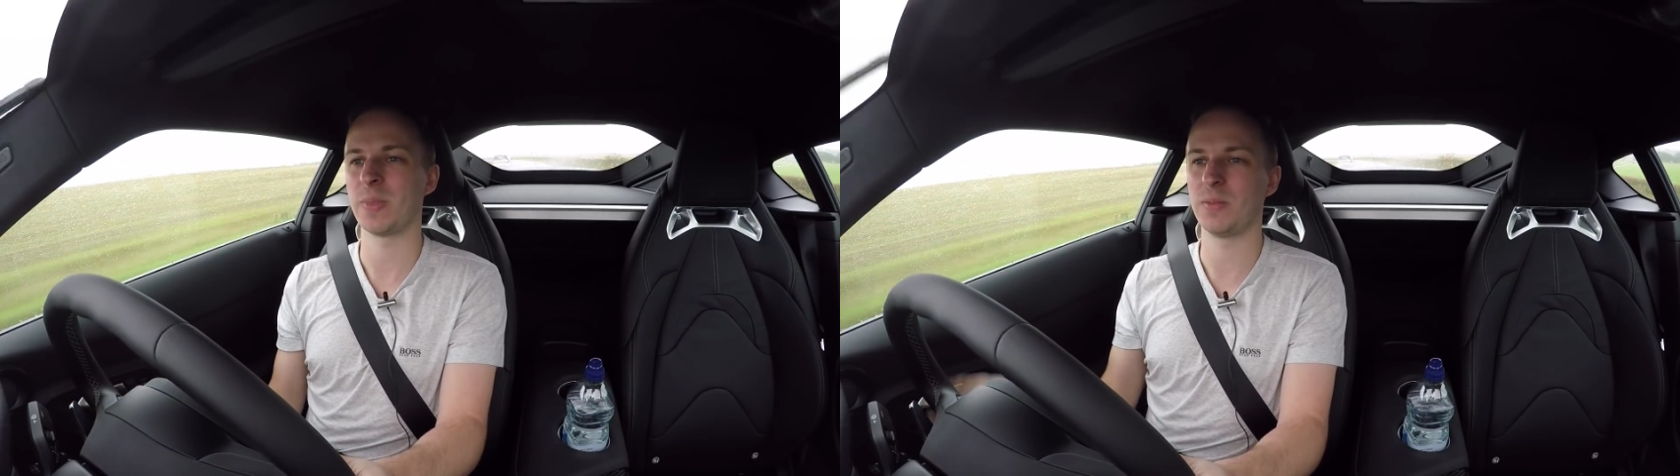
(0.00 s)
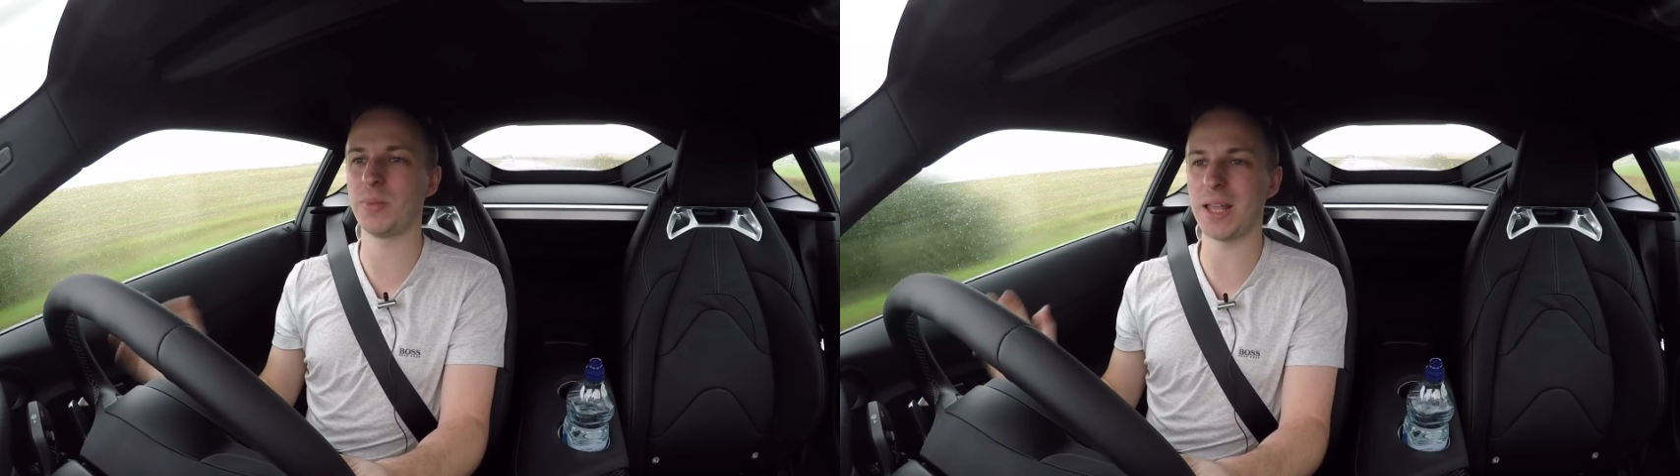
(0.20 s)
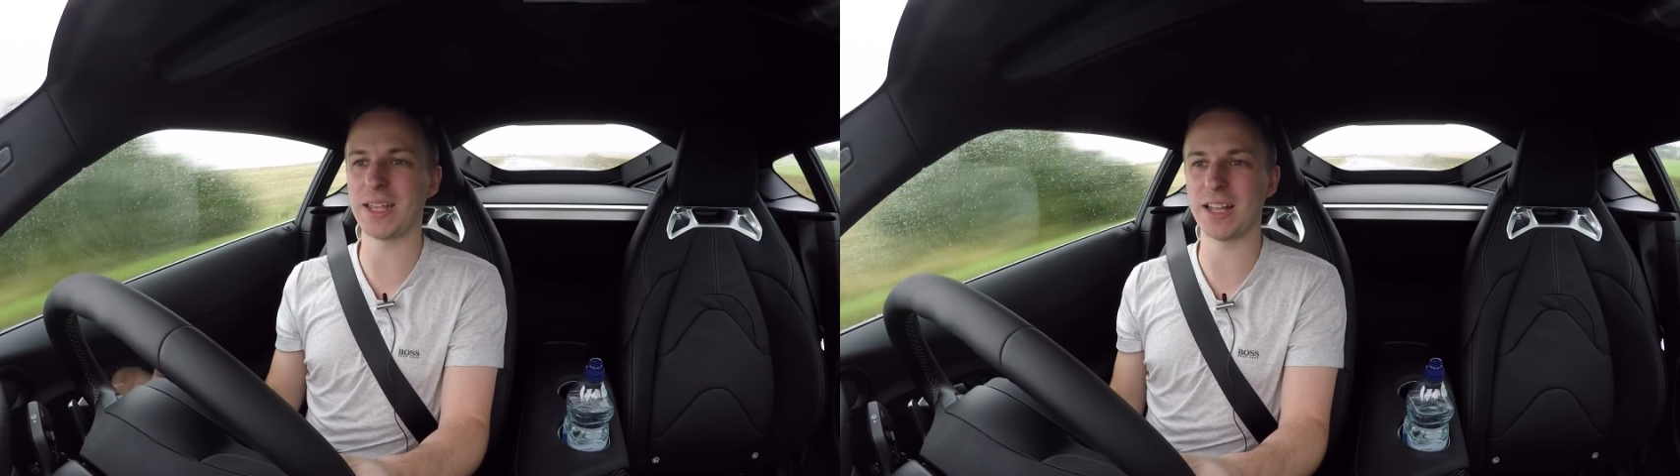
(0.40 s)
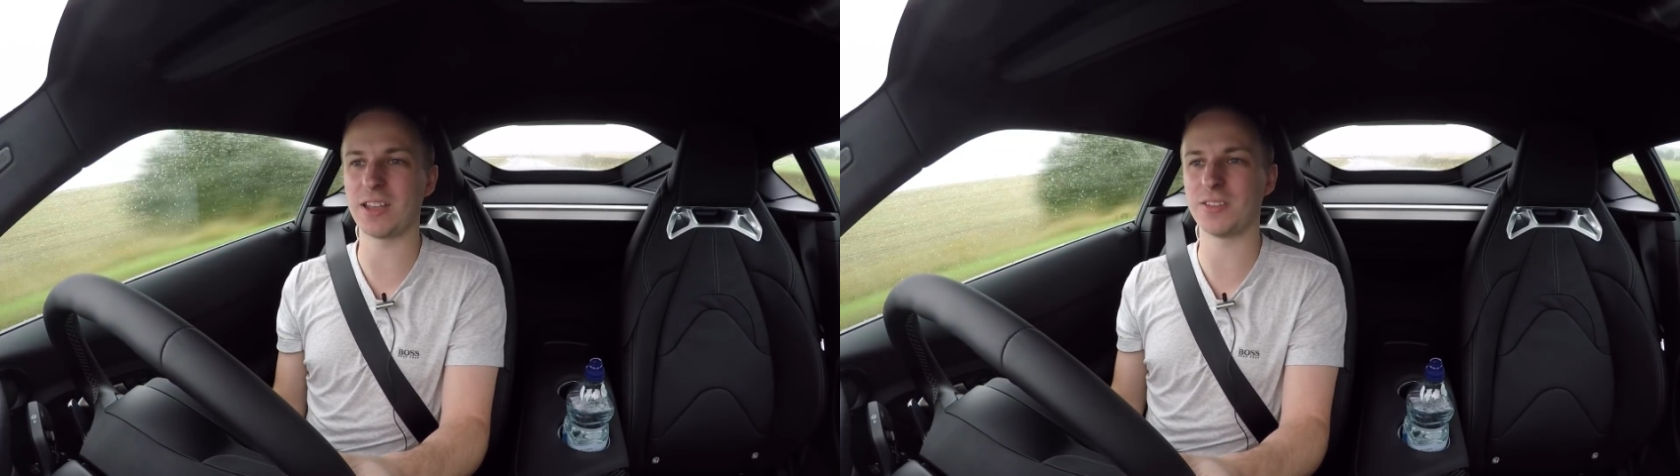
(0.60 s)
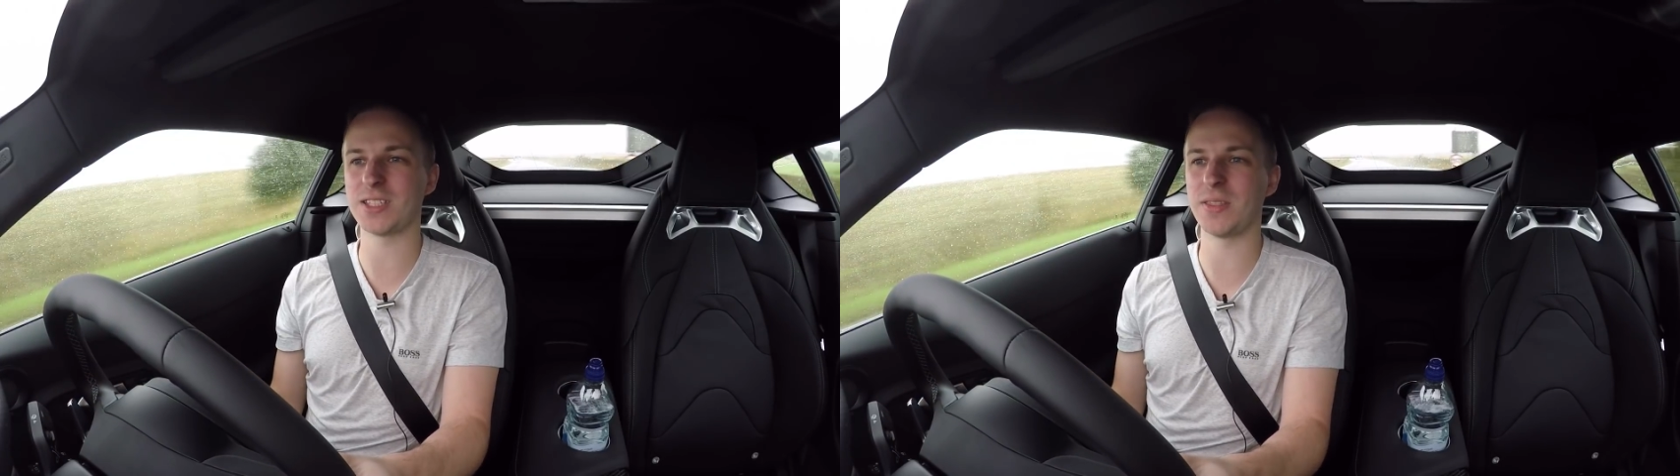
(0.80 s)
playing like
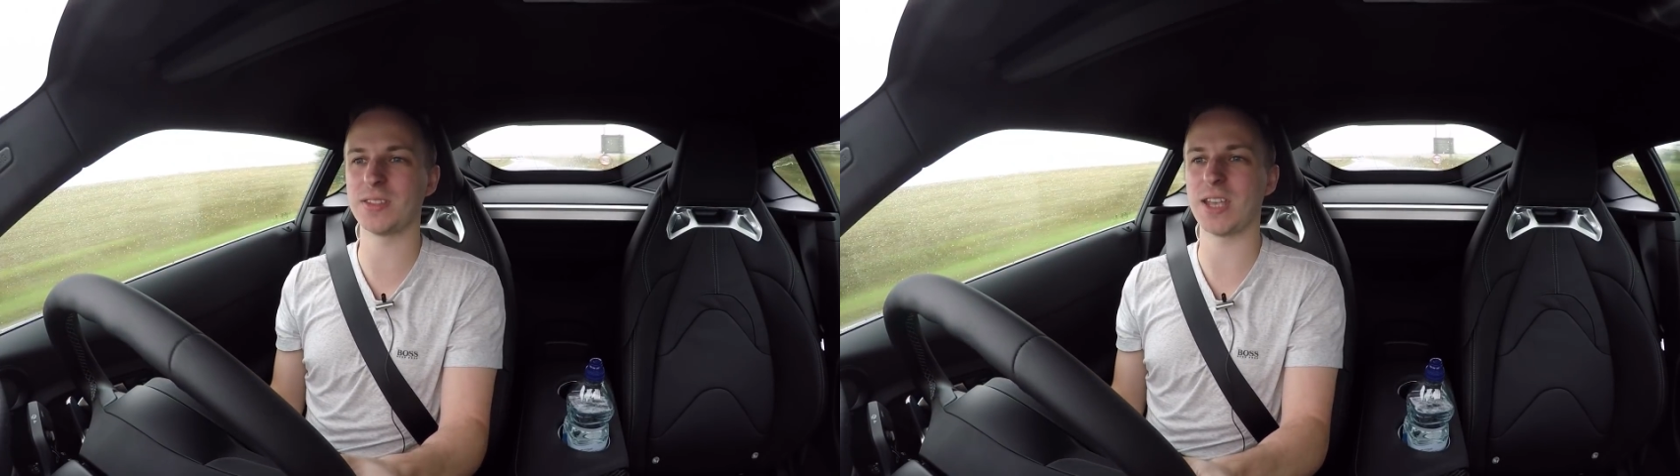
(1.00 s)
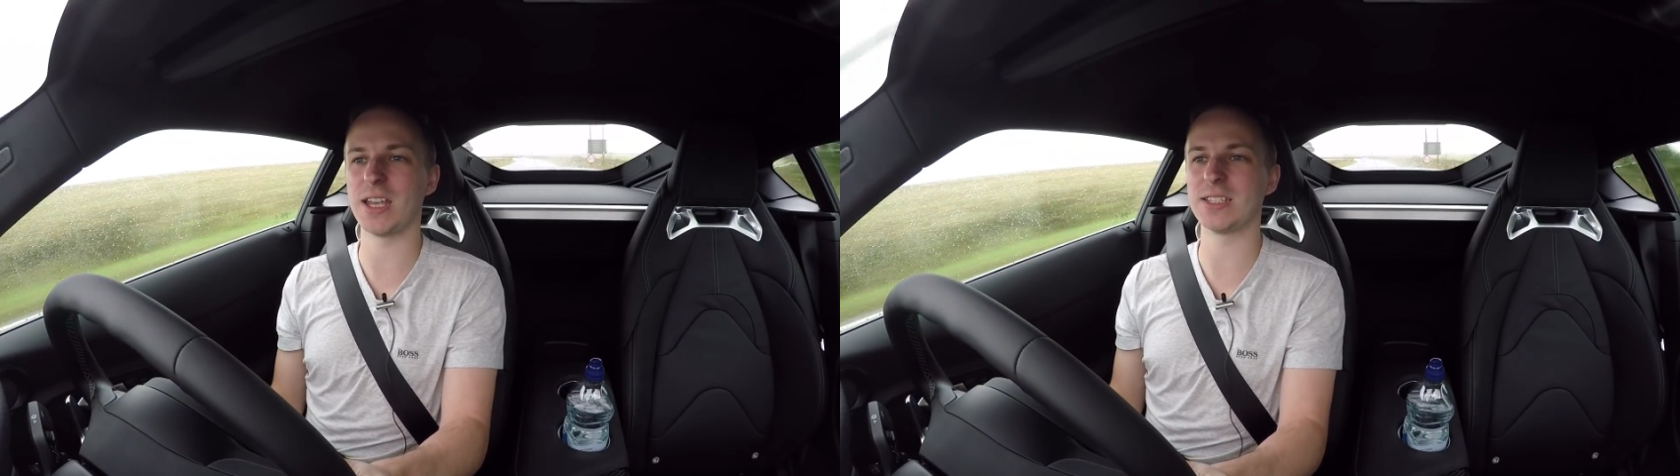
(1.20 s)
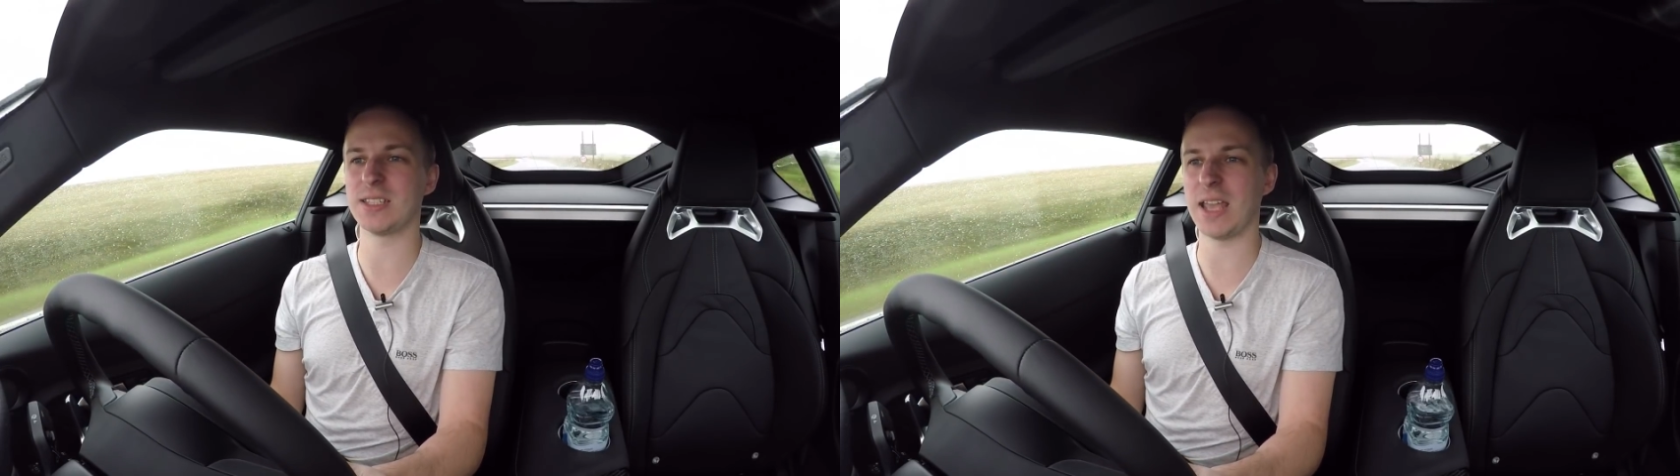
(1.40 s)
a synthesized